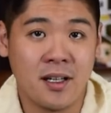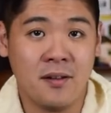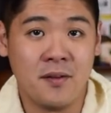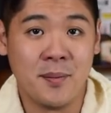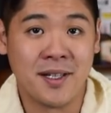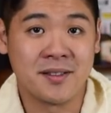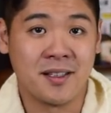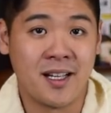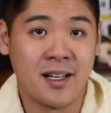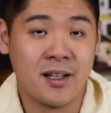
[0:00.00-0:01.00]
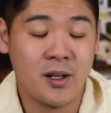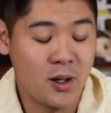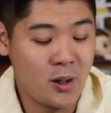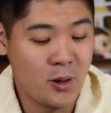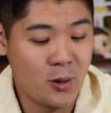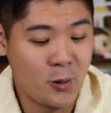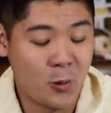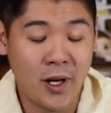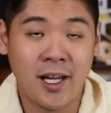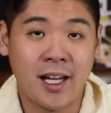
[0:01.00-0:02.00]
of the Pixel line.
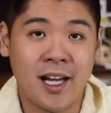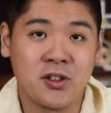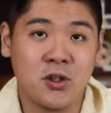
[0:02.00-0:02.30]
Weighing at